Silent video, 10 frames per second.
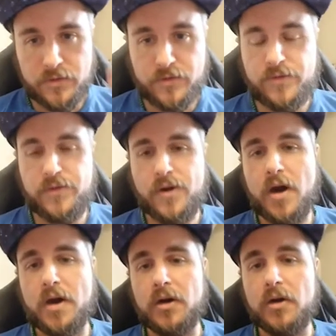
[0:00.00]

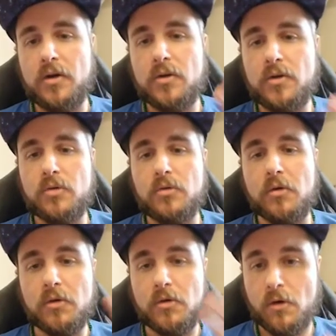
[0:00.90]
dark,
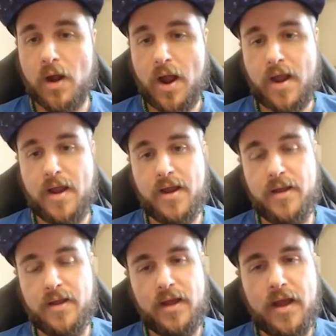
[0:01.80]
cool gray
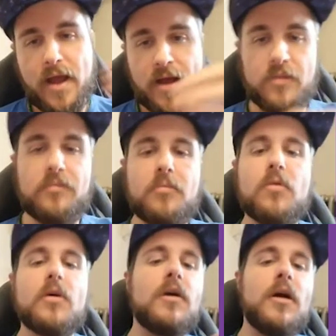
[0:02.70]
as
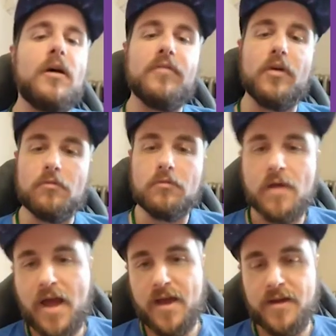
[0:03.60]
more of the
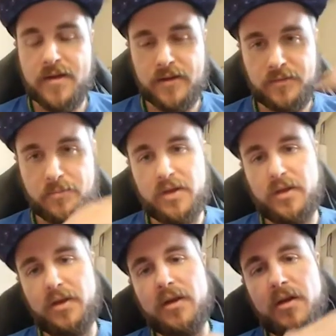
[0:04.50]
red is
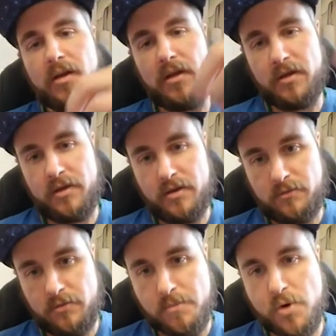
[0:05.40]
being
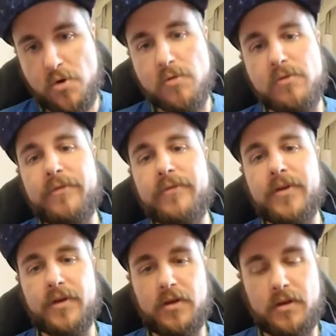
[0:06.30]
removed
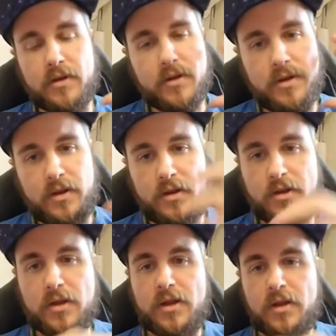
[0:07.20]

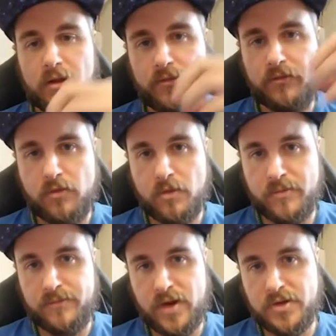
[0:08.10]
in the form
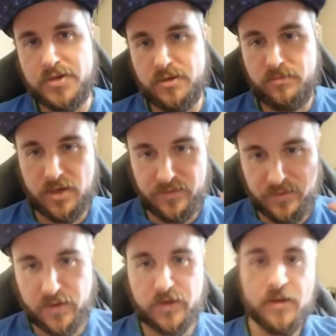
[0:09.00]
of tension
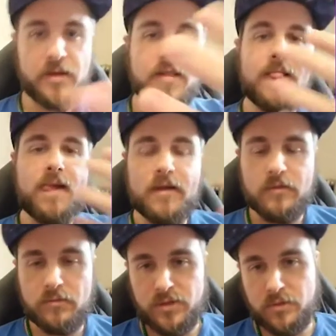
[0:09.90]
mixing
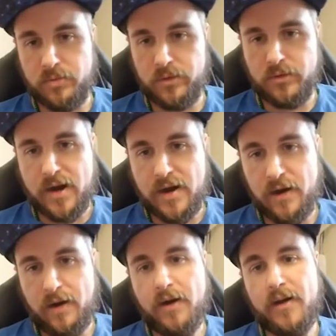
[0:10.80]
with the blue
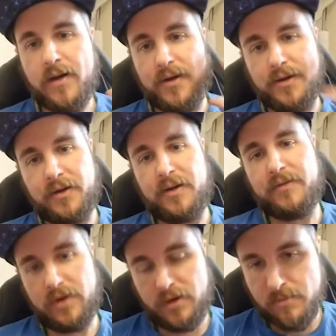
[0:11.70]
air and
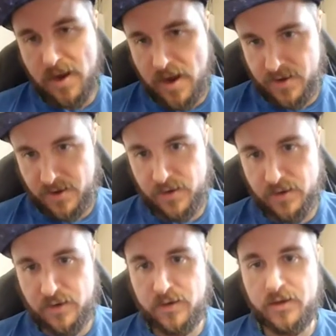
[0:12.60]
leaving your body
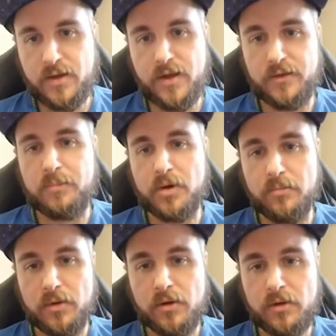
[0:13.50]
as
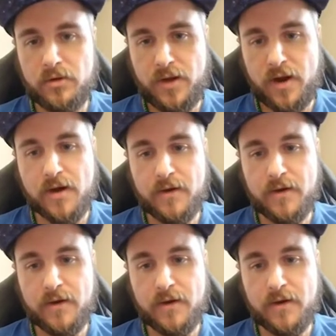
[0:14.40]
purple air.